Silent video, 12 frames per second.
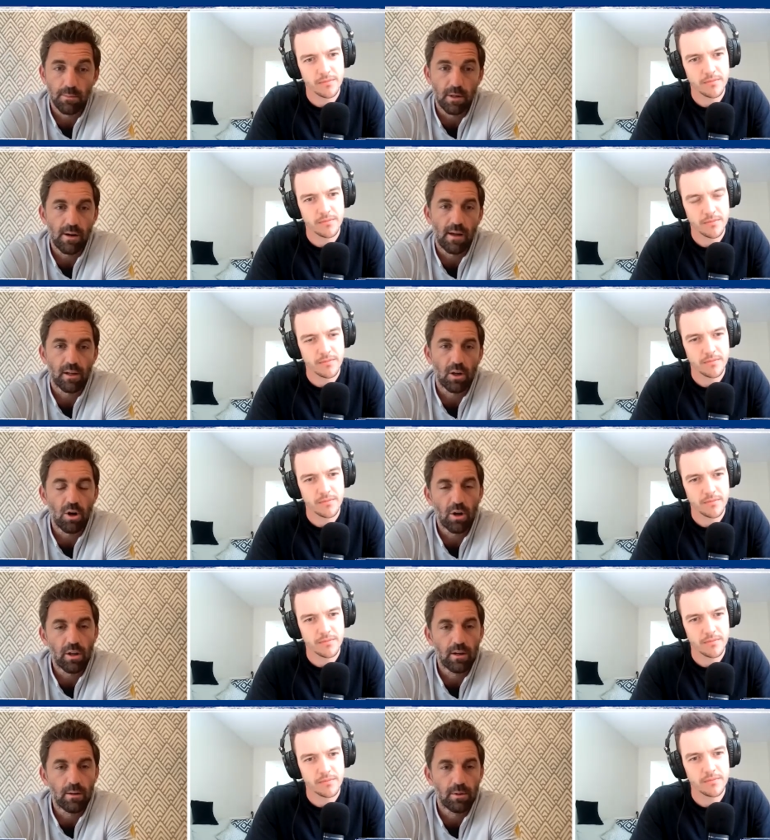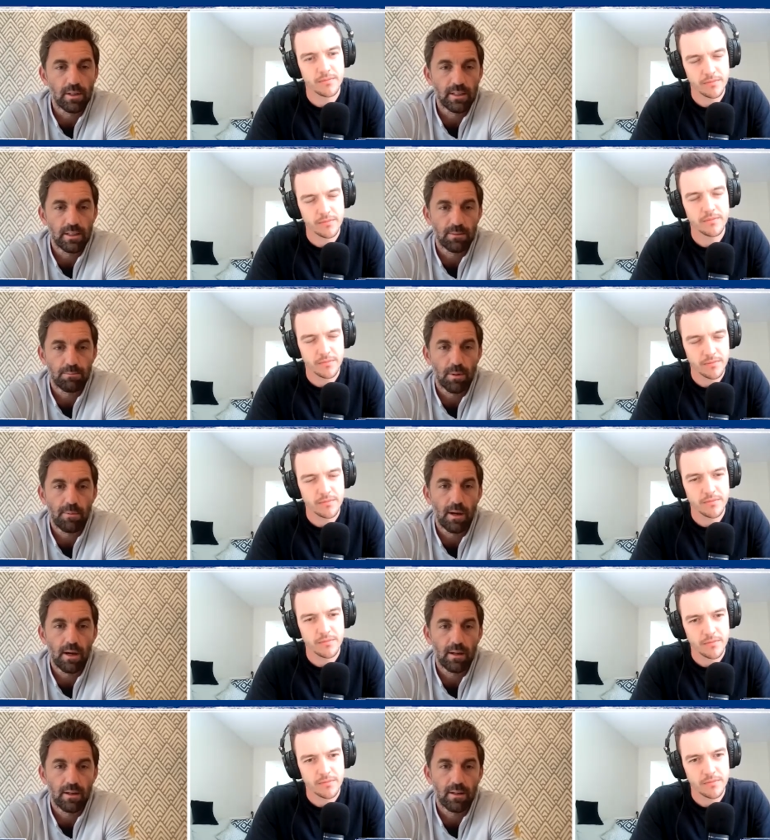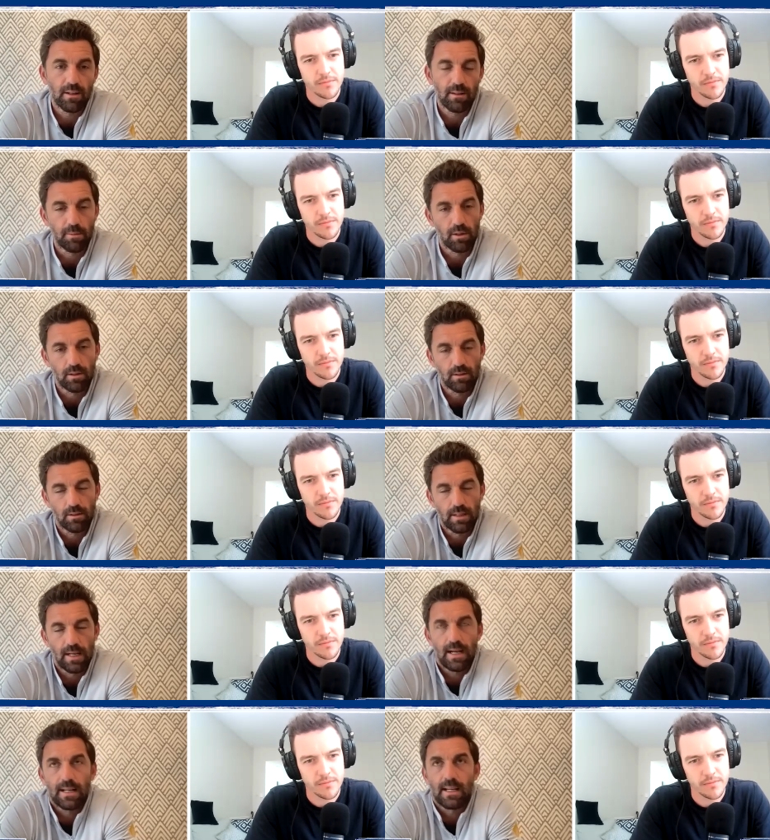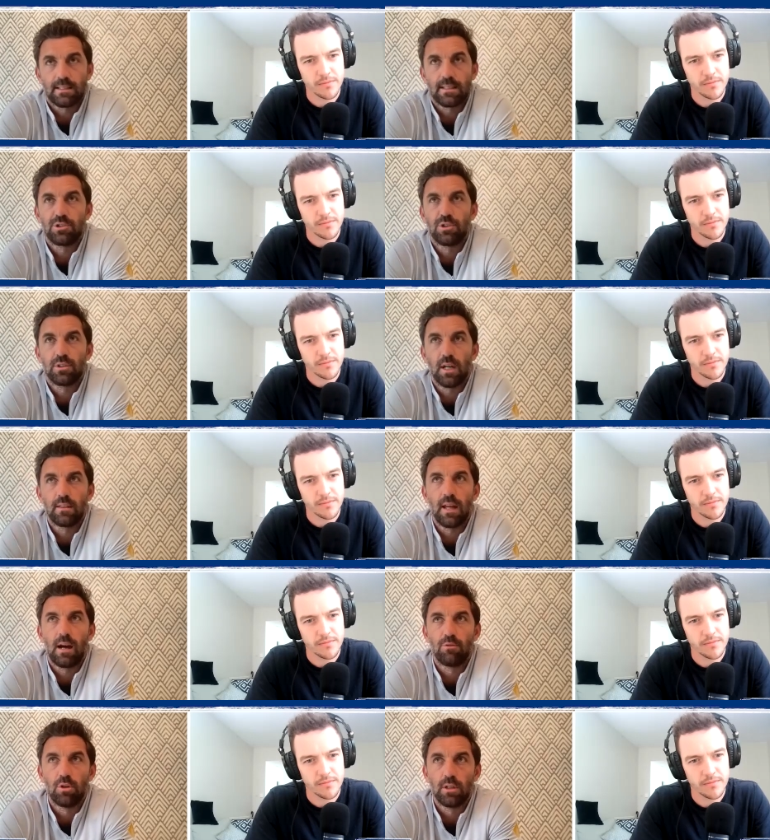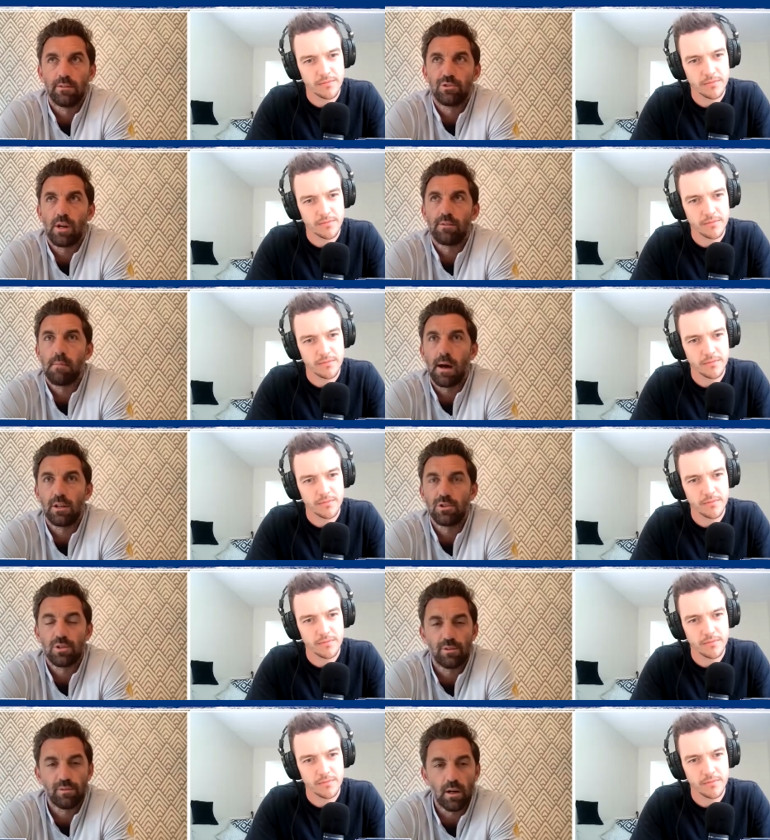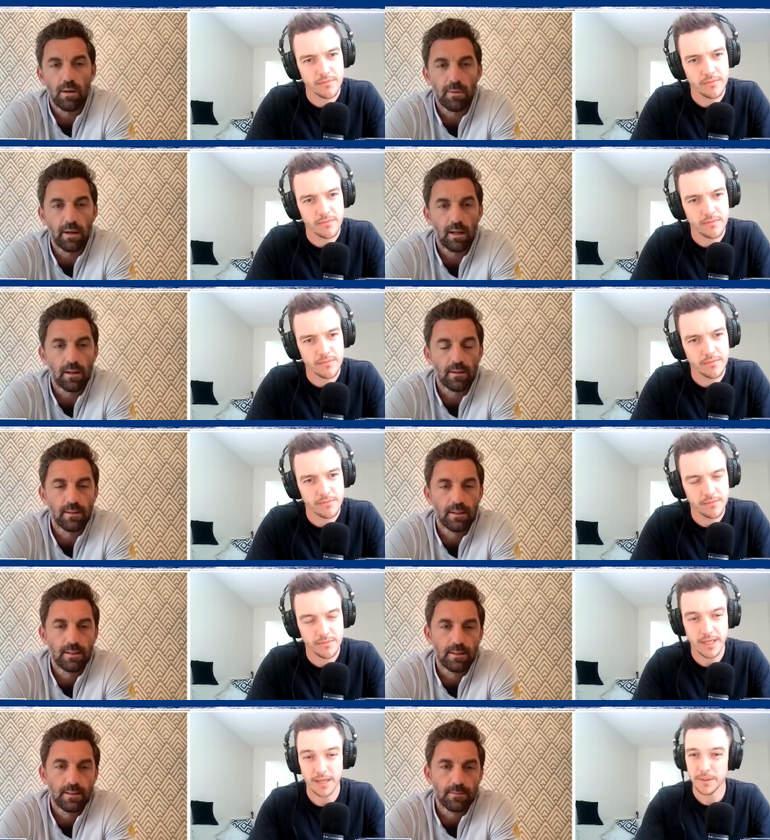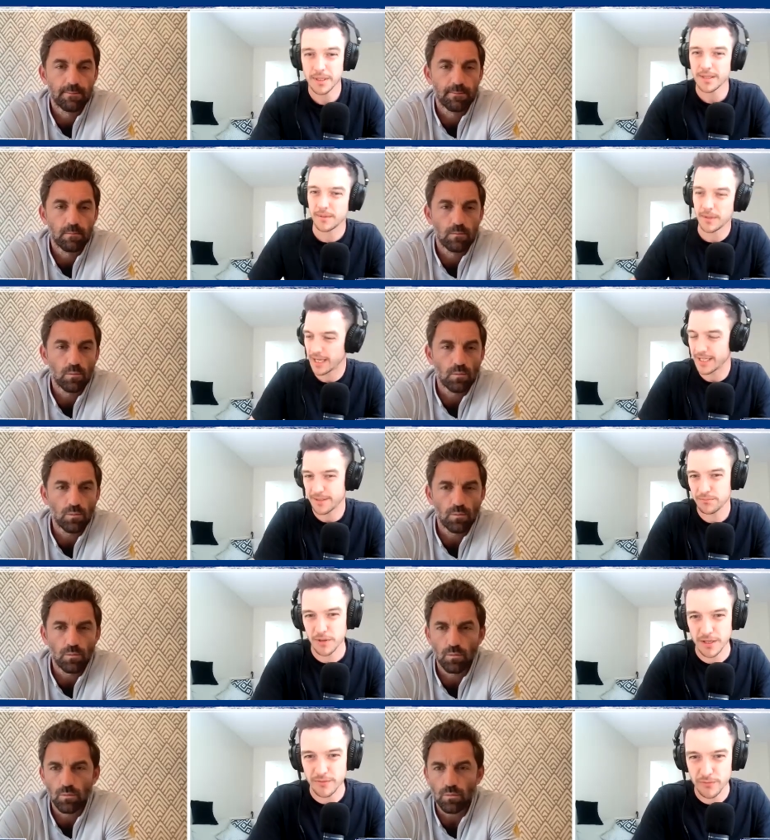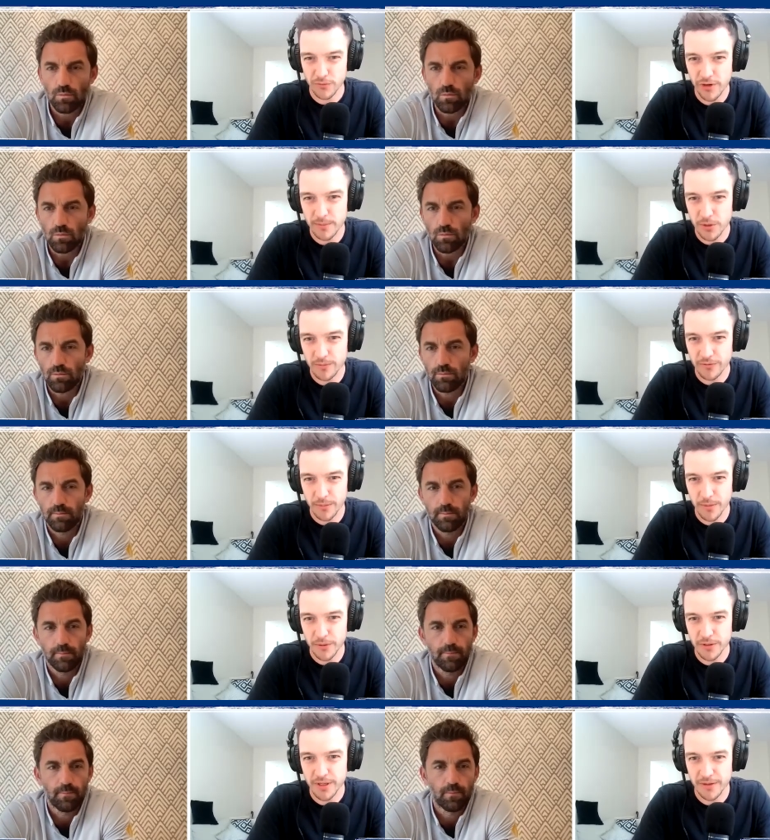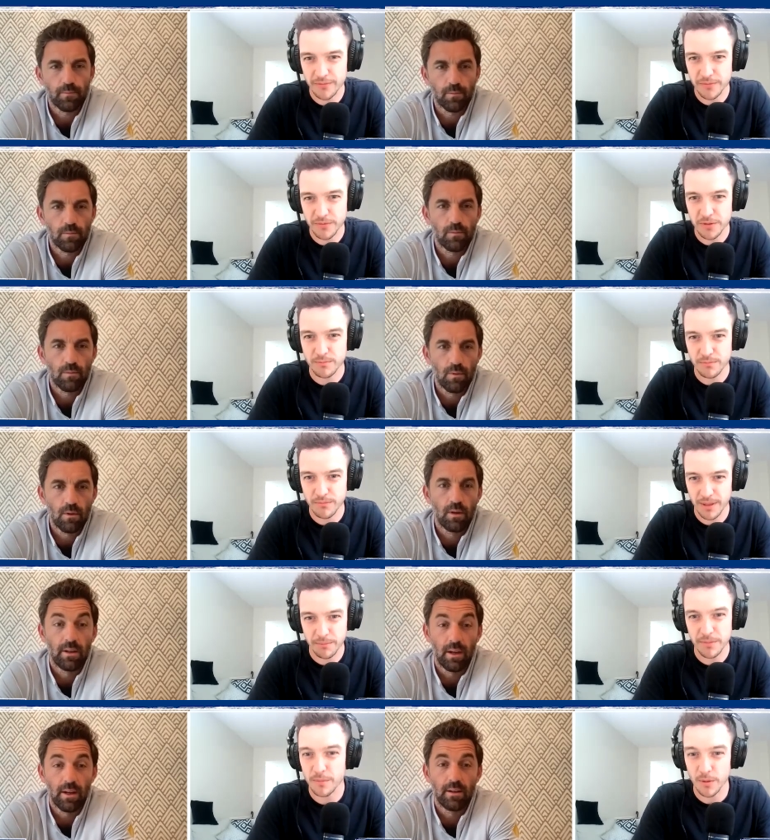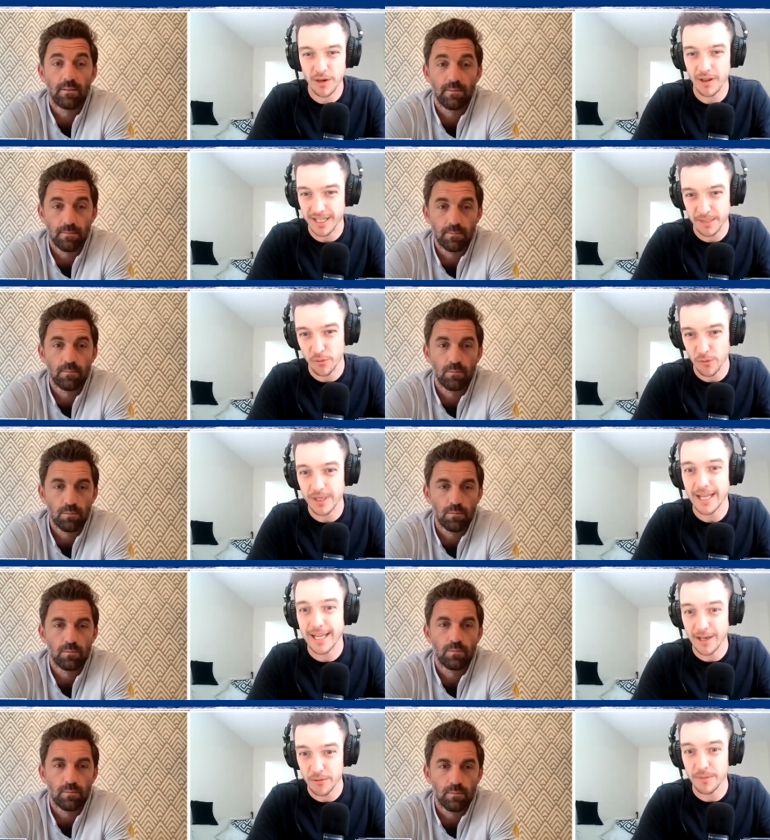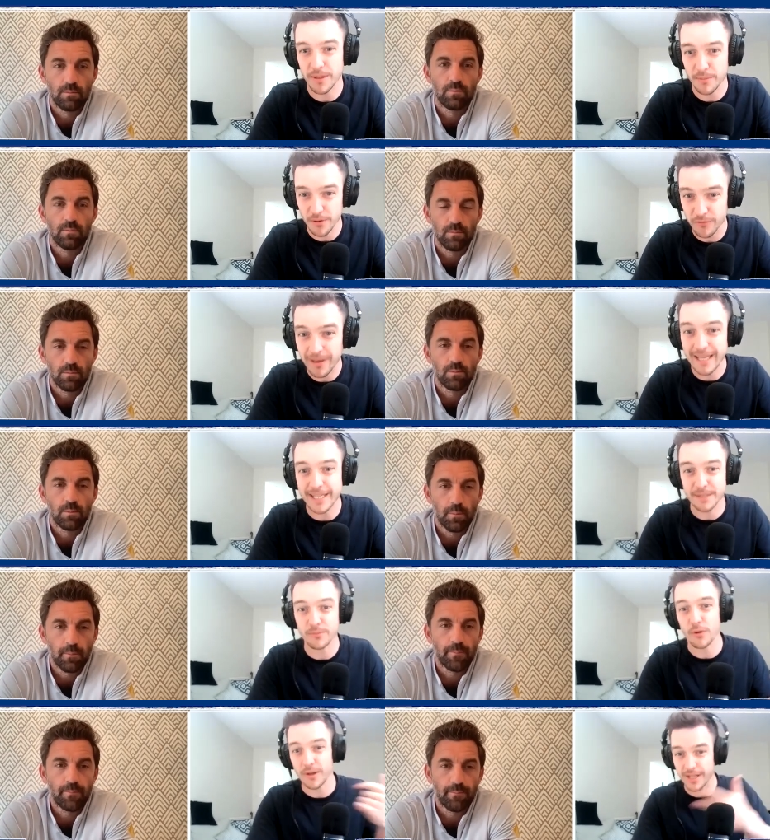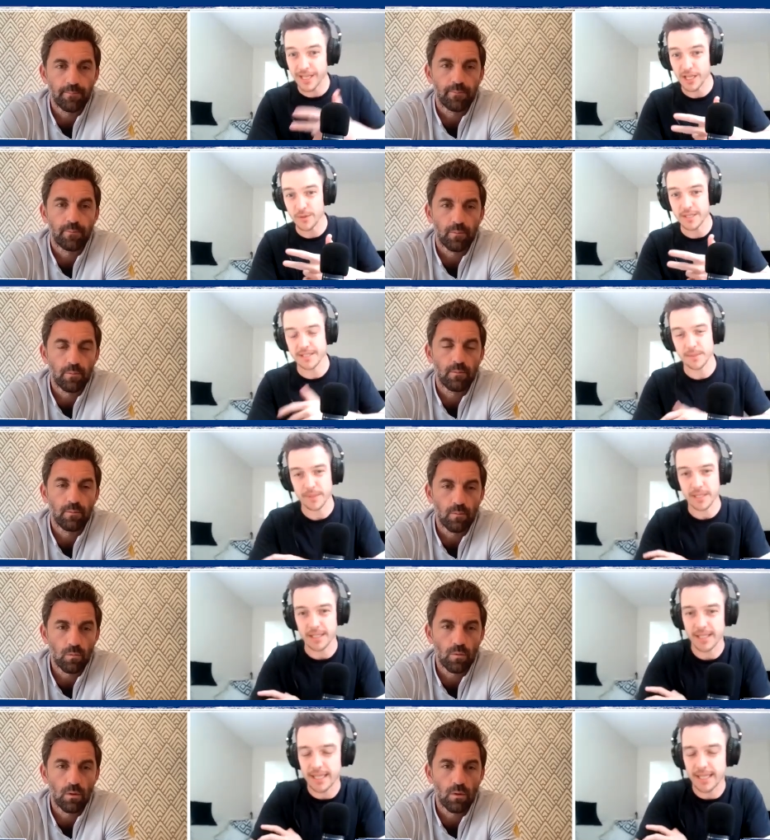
Speaker 1: could be around the corner. But you prepare. You. But I, I guess, as you said, that role of a general manager is very appealing.
Speaker 2: Yeah, I mean that, that is kind of dream job for most kind of like yeah. people who like sport, let alone people who have played sport and then go into something